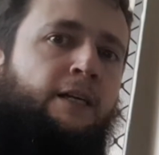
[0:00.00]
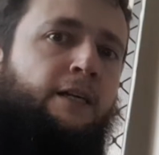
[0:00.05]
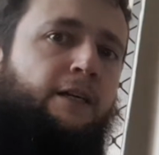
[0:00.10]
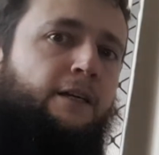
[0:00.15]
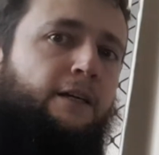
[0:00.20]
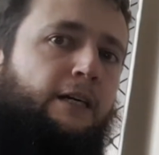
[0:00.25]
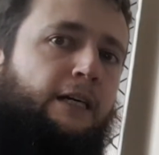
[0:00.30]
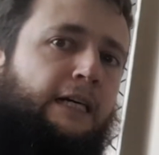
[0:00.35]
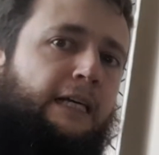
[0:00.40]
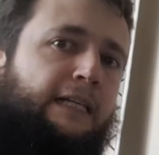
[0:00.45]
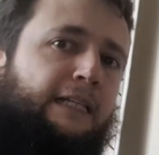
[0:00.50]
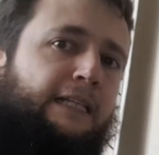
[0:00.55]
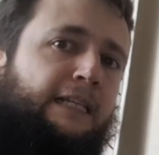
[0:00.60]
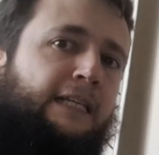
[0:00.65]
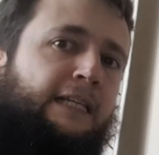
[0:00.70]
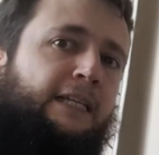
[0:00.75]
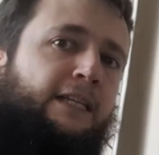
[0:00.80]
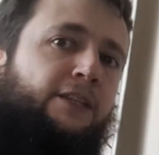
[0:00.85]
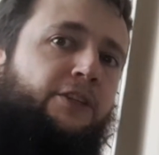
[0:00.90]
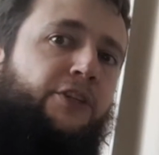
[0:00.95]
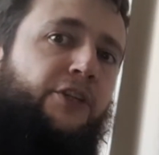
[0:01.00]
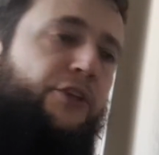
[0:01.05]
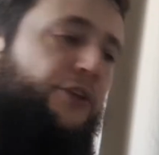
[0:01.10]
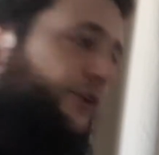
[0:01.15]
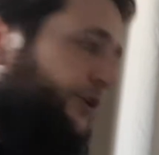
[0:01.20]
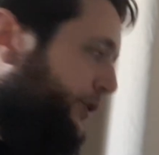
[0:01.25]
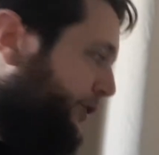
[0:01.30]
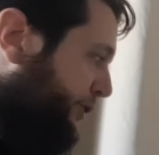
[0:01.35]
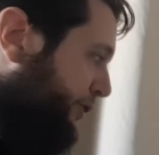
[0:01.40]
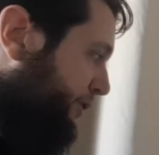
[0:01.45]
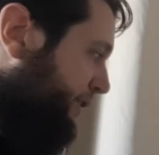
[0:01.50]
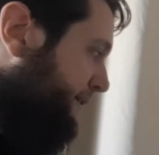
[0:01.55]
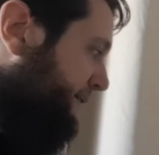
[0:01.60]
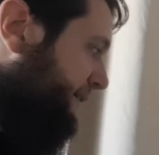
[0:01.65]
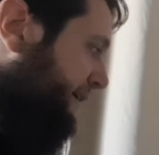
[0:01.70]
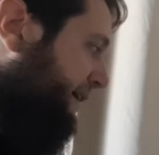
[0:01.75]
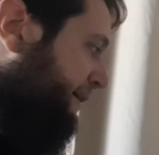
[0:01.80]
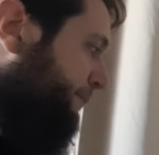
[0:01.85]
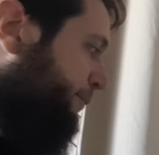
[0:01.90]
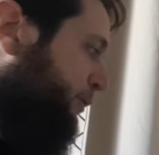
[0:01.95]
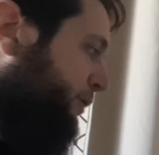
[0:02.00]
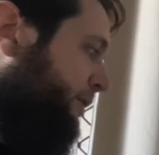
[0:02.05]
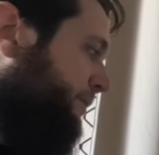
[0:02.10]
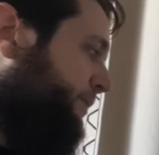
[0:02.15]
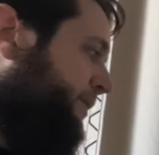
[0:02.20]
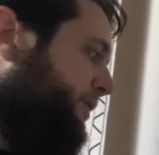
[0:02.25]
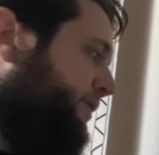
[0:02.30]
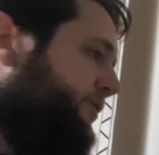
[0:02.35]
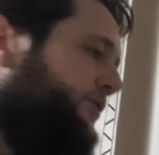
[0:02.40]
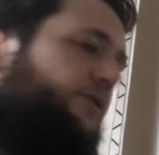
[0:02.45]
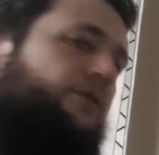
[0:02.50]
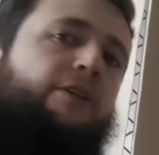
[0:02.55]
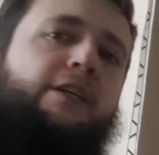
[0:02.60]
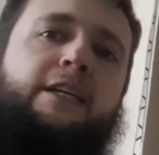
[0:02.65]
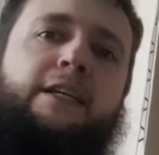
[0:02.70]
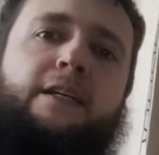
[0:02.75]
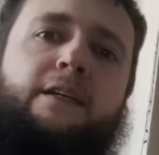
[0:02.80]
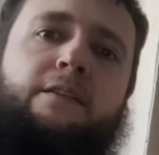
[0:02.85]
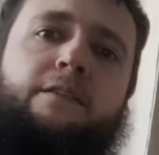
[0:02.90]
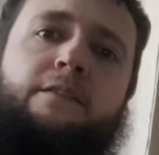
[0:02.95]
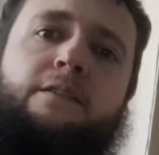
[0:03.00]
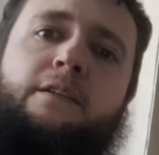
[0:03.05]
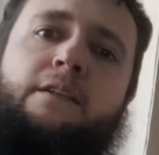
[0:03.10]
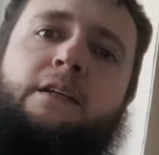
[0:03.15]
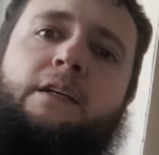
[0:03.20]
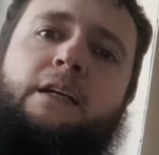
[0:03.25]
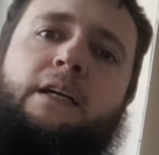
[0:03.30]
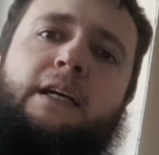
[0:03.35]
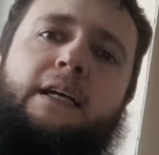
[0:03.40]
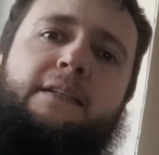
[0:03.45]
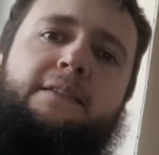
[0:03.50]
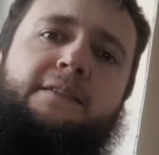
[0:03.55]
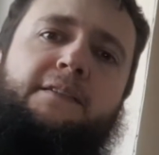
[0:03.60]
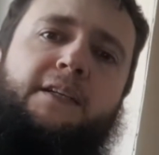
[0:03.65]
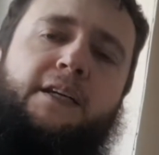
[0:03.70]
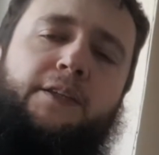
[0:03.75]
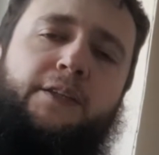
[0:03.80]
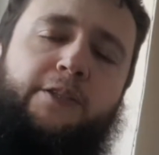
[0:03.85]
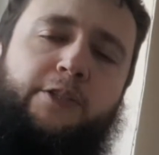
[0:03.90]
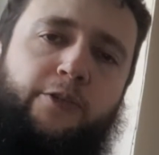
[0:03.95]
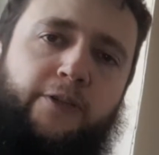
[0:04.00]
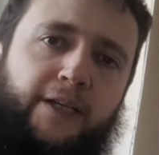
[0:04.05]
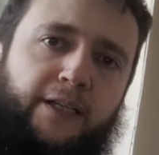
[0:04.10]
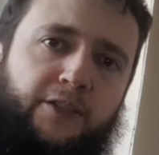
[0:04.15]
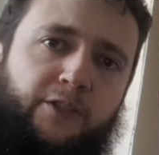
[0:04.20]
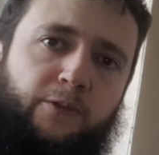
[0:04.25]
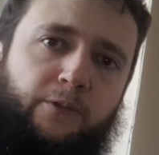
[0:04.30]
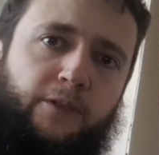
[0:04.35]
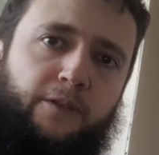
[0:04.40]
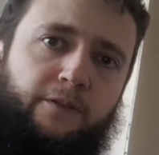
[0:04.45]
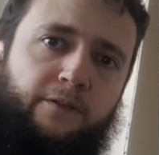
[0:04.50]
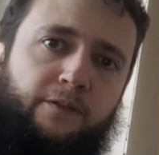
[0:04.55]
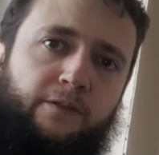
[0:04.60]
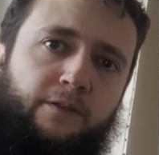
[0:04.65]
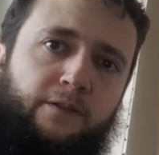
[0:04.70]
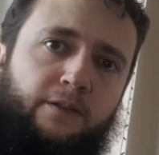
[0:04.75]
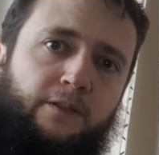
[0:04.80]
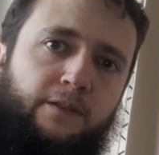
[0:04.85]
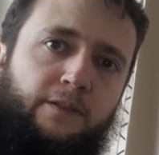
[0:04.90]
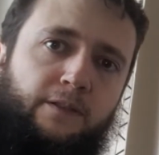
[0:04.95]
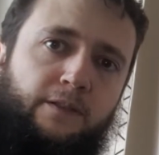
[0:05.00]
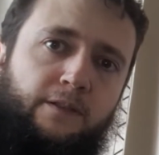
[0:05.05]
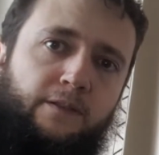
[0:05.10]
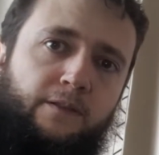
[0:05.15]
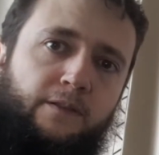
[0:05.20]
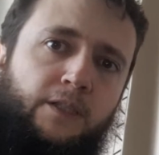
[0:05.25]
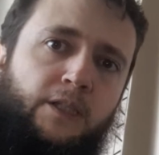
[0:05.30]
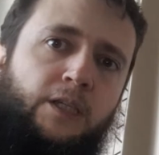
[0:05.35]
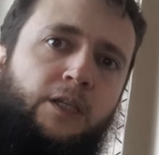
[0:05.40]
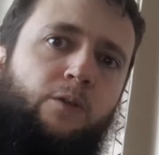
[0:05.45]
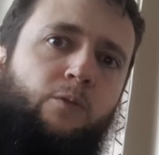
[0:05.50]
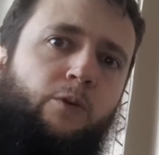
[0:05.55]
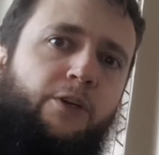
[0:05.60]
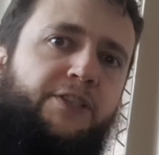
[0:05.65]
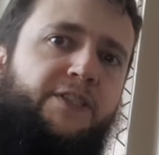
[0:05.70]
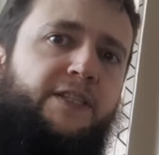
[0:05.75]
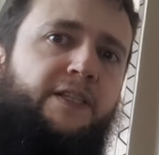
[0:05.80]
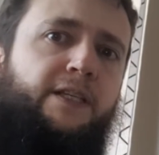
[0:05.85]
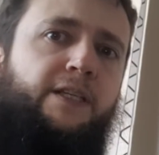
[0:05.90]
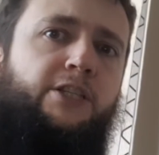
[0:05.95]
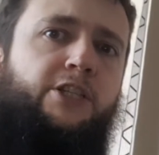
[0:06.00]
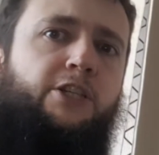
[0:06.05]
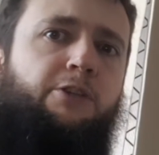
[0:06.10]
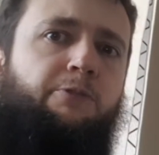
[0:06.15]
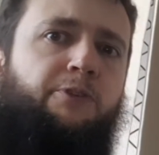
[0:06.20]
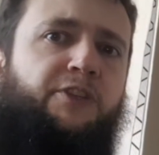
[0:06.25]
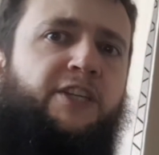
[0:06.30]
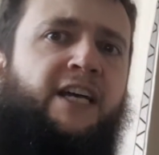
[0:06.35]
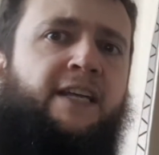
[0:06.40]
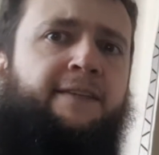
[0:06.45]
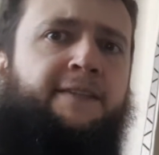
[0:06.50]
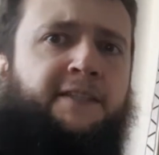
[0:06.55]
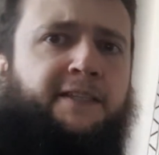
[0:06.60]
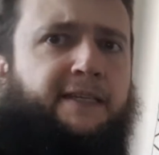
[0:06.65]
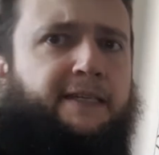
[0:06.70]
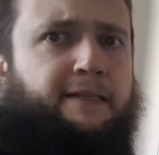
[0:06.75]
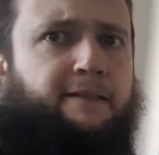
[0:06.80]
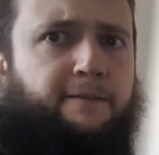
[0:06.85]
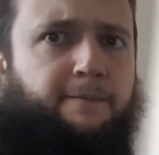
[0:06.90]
Right, the third example I'm going to do here has another trick to it. What's the issue with that thing?